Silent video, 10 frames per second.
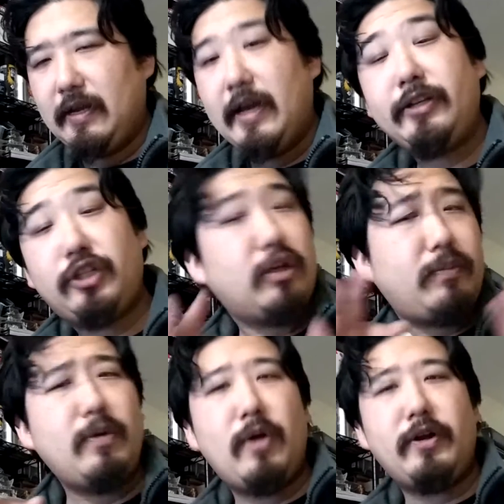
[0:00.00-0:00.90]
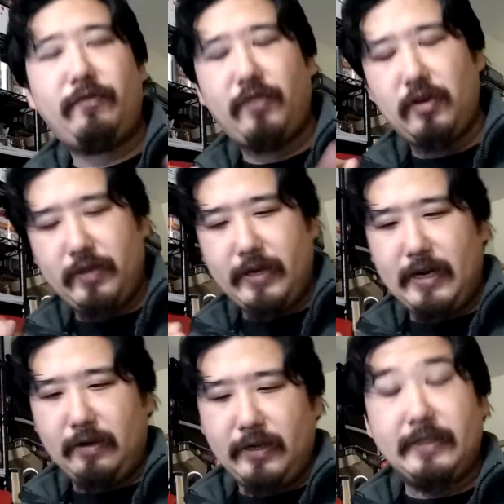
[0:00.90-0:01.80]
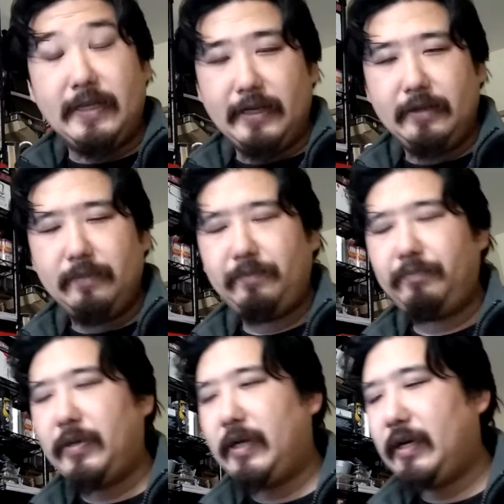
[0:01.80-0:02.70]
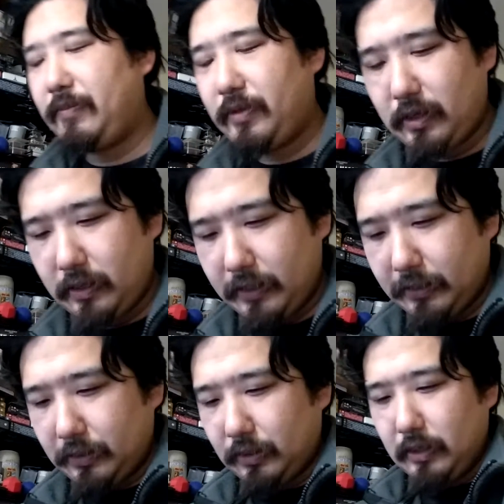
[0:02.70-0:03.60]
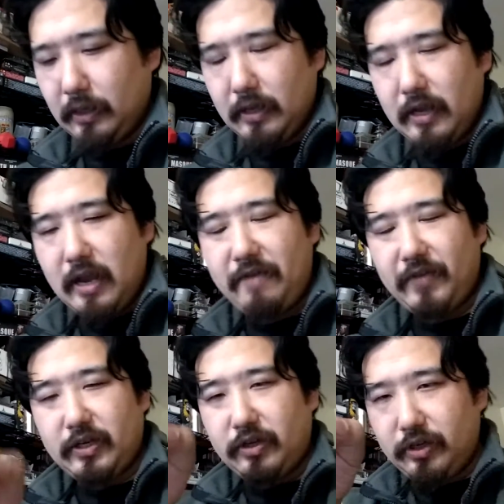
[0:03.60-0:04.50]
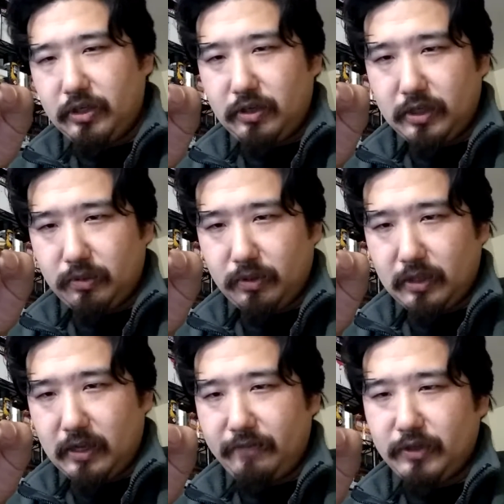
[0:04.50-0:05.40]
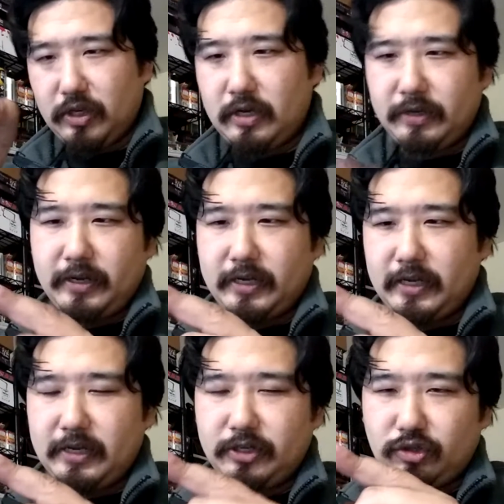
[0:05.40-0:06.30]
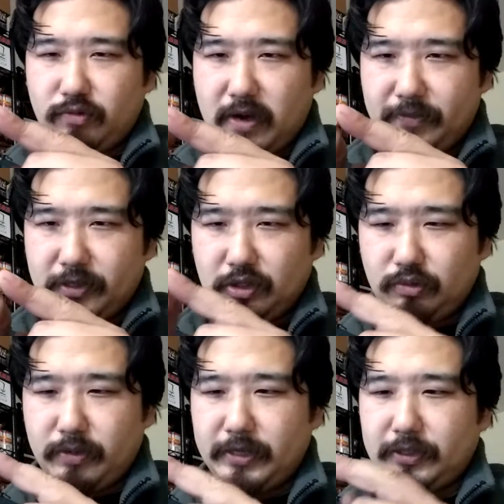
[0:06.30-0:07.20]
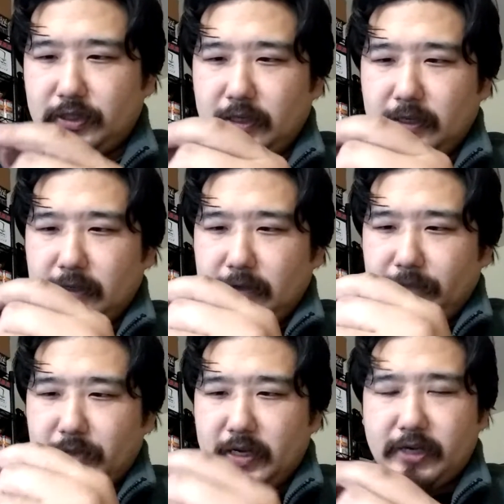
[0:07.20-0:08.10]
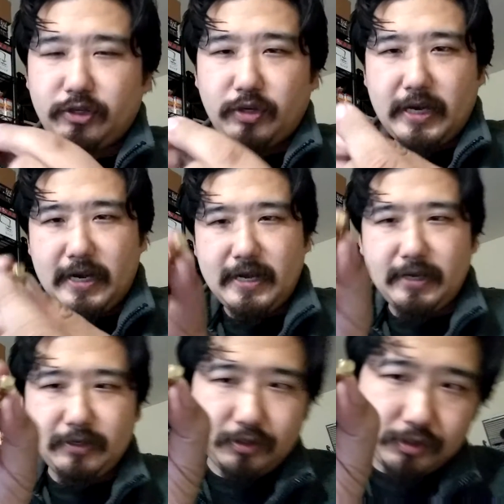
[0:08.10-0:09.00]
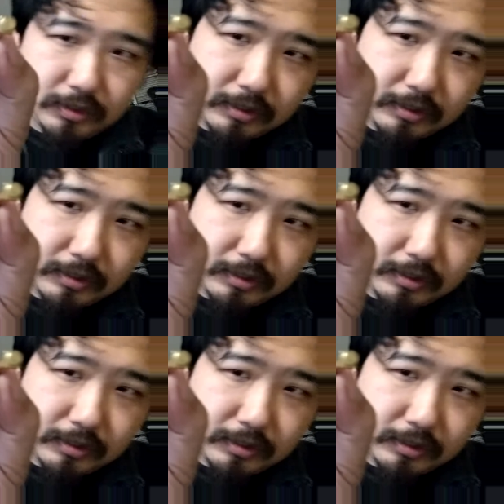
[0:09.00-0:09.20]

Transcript: It took me a while to figure that out. It did. But, I mean, there it is. If I couldn't do this with gloves on, like I can't just grab this and twist, it actually has